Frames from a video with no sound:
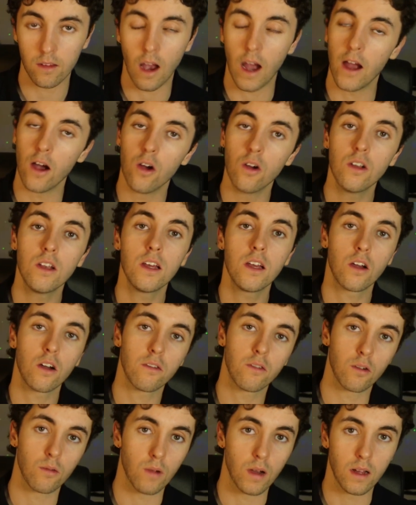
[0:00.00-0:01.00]
I only go
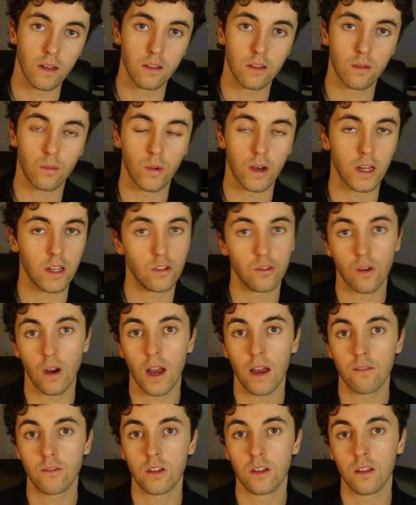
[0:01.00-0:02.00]
for runs when I
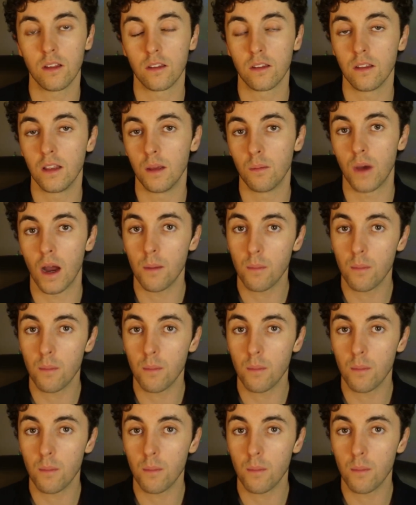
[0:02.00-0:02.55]
drive to this nearby